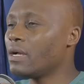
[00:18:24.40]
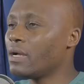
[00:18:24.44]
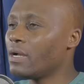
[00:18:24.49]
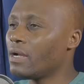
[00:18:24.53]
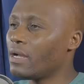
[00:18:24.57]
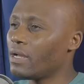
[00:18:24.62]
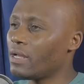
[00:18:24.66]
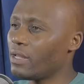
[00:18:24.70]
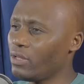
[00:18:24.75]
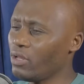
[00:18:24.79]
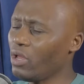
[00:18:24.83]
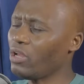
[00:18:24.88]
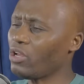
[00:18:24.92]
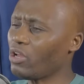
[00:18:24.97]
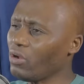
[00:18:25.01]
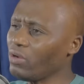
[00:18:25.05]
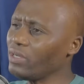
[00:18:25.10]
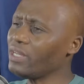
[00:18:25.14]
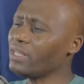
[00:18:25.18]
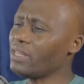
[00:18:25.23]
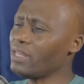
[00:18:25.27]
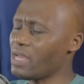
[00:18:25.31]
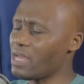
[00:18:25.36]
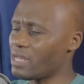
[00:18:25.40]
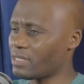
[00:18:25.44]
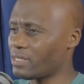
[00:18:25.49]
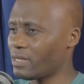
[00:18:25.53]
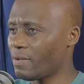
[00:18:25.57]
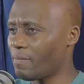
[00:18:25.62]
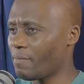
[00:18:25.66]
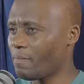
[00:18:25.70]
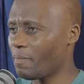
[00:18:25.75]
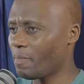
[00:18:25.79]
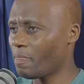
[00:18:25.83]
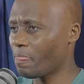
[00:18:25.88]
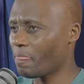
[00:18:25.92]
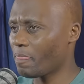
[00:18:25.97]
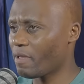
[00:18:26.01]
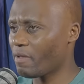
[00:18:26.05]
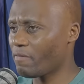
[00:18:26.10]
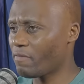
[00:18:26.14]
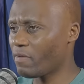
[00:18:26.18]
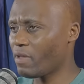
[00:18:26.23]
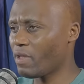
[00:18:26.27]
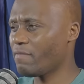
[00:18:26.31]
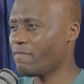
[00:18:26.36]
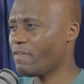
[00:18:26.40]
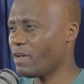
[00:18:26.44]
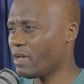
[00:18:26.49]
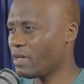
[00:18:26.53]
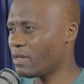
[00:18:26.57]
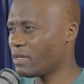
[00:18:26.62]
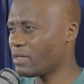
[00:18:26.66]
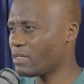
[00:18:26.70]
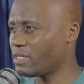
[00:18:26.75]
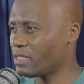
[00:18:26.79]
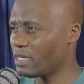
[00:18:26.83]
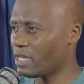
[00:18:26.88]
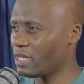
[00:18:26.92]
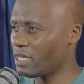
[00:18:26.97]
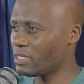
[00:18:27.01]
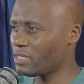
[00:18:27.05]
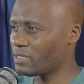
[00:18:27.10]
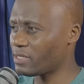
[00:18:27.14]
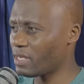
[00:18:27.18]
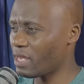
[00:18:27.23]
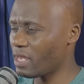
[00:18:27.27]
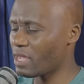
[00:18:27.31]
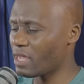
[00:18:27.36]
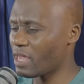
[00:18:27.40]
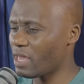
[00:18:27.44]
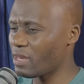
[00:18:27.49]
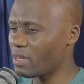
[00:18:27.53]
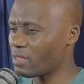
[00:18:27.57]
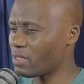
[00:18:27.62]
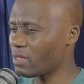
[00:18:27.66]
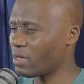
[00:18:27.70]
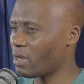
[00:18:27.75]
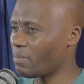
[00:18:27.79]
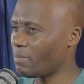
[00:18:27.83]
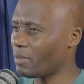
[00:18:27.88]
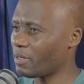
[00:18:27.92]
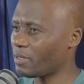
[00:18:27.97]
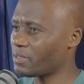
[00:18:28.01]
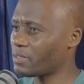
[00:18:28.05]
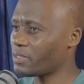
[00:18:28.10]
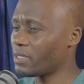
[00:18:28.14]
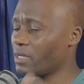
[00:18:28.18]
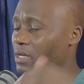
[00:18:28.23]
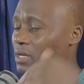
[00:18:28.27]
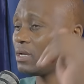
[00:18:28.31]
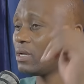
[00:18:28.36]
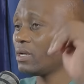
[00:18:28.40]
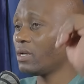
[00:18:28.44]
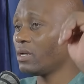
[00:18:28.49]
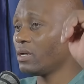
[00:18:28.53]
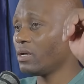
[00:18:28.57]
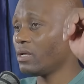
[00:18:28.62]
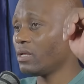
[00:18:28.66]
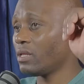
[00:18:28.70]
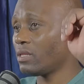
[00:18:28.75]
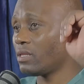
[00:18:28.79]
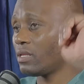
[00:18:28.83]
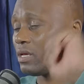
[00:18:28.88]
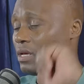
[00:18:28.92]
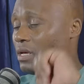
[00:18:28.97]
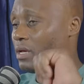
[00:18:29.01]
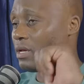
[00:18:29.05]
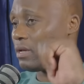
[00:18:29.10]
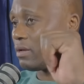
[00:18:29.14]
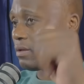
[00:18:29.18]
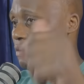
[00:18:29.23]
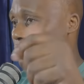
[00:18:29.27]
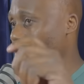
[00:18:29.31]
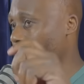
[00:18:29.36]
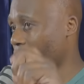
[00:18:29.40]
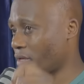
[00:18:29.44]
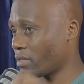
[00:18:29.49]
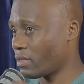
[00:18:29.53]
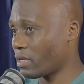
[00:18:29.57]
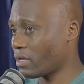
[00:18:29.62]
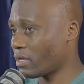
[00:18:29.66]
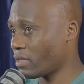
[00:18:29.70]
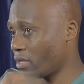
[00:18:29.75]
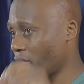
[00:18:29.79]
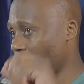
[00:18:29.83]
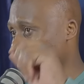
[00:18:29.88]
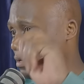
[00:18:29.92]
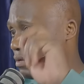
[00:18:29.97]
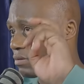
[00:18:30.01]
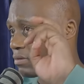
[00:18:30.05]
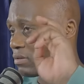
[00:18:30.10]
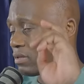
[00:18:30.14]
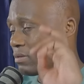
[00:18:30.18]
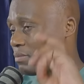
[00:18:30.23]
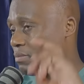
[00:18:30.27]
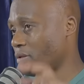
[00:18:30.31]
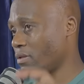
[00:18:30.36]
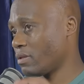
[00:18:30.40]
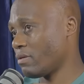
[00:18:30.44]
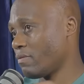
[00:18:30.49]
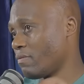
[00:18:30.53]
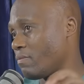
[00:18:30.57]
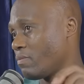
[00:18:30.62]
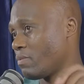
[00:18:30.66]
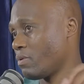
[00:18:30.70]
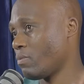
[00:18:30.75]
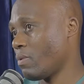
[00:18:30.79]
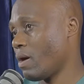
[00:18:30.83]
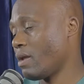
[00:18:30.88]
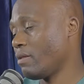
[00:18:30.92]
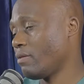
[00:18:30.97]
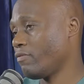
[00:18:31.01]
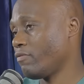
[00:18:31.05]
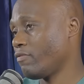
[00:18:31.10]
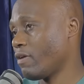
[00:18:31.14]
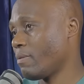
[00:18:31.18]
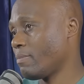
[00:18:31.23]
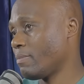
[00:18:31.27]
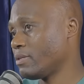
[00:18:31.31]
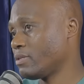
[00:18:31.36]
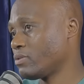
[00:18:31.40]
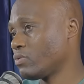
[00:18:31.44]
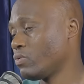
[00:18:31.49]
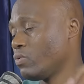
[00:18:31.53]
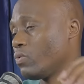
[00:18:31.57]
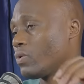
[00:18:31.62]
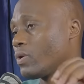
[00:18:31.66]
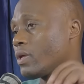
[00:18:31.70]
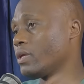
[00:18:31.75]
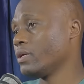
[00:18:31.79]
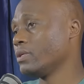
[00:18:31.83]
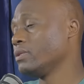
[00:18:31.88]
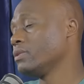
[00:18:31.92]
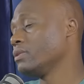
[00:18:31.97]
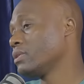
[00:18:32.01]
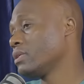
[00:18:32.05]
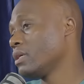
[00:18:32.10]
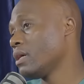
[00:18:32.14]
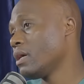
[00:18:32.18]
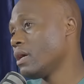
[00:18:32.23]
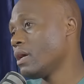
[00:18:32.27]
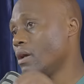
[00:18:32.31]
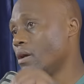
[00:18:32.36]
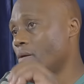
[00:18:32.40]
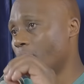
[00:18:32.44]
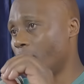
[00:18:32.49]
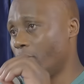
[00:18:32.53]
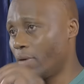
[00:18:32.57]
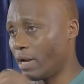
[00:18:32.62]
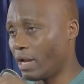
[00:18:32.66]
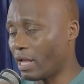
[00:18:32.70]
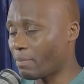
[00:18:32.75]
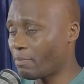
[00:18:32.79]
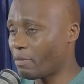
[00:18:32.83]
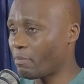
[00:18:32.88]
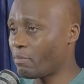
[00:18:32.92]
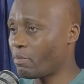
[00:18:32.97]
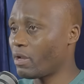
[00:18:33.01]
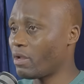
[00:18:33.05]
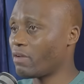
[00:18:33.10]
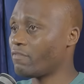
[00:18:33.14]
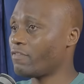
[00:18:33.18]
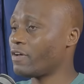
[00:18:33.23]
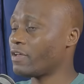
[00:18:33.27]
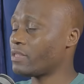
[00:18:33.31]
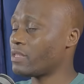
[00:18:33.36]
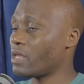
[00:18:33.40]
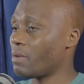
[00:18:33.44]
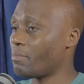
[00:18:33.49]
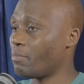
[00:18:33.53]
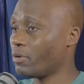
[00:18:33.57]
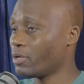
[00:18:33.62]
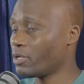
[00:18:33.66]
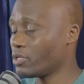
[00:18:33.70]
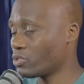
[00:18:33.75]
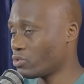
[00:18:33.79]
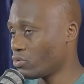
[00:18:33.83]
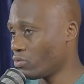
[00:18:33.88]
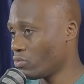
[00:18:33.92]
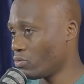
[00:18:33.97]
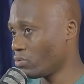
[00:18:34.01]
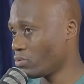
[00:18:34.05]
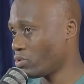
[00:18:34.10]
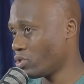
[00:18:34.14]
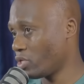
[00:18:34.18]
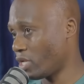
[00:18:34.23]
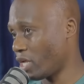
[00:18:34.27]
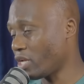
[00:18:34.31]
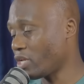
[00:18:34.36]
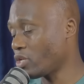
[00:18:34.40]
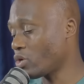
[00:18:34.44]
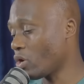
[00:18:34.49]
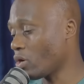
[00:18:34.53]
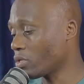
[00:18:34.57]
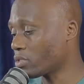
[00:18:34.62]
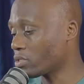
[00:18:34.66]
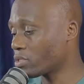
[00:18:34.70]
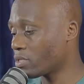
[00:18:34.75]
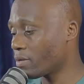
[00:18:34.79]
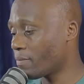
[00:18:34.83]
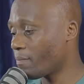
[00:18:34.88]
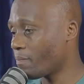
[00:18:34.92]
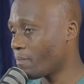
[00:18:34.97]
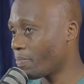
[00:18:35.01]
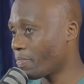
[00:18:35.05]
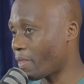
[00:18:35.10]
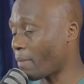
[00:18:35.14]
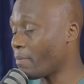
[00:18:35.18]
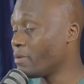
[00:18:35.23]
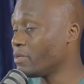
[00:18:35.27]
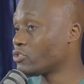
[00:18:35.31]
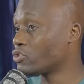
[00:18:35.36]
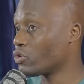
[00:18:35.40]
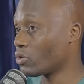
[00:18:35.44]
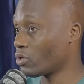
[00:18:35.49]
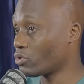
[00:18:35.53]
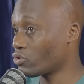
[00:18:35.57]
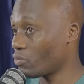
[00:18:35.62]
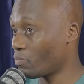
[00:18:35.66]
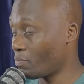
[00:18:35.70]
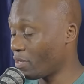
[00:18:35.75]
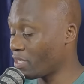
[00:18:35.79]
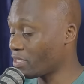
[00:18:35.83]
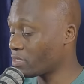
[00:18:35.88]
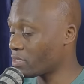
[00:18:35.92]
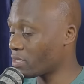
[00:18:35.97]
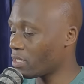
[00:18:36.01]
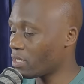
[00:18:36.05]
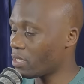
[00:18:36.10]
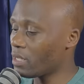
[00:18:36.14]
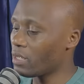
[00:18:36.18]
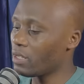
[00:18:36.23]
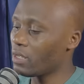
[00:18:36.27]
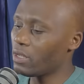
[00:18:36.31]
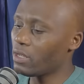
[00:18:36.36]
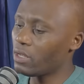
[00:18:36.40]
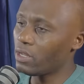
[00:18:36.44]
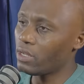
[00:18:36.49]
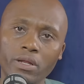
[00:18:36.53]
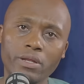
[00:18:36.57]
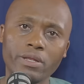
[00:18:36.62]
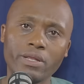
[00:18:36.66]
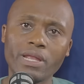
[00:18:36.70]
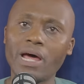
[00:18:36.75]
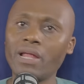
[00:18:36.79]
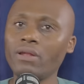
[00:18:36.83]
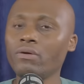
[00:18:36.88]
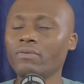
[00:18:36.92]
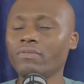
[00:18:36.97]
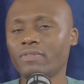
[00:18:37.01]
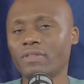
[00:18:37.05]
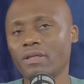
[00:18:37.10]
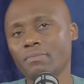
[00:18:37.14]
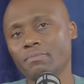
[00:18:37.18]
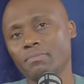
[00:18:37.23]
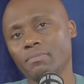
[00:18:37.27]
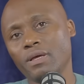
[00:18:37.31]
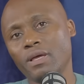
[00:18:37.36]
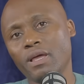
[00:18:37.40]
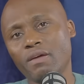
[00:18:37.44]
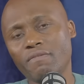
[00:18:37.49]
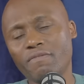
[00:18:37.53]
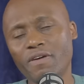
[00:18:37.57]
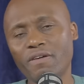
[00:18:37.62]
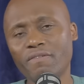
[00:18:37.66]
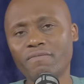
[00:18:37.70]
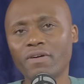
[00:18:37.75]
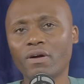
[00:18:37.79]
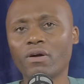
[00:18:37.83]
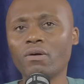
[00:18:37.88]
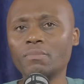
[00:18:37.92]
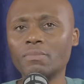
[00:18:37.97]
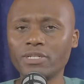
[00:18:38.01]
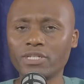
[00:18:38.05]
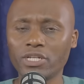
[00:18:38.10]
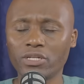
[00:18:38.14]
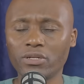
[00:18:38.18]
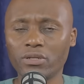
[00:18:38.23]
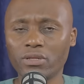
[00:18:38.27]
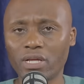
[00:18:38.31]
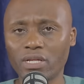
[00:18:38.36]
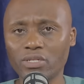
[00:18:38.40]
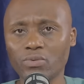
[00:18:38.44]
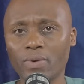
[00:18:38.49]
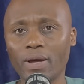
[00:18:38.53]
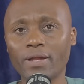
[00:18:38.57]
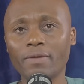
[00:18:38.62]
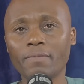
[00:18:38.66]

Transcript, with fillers: Not only that, have you ever had a DA saying anything about the the the the, the, the, the, the white farmers who killed black people and fed their bodies to dead dogs? I mean, sorry, to pigs. None of them have ever commented on that one.